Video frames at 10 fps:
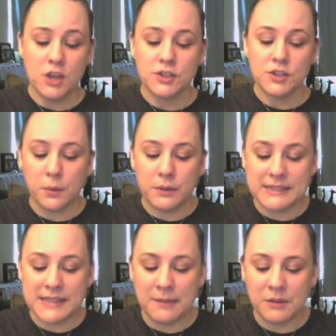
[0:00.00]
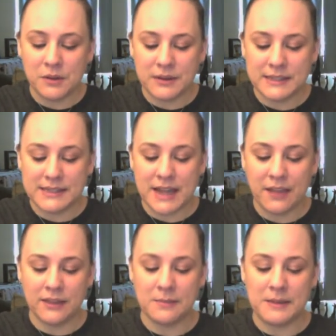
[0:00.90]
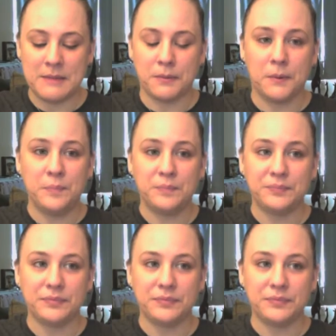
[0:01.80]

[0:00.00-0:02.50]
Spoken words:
So what Samuel is telling the people